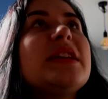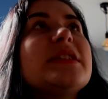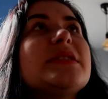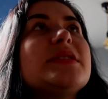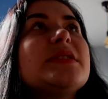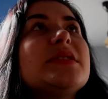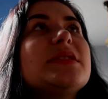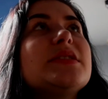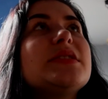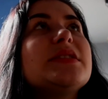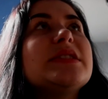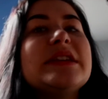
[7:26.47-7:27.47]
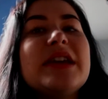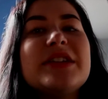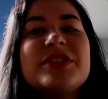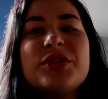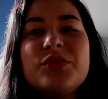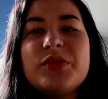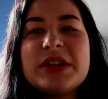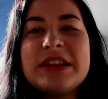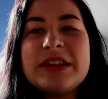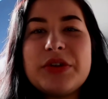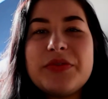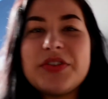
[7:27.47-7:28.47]
let's see. I don't
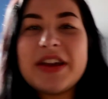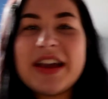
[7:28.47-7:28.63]
really know if you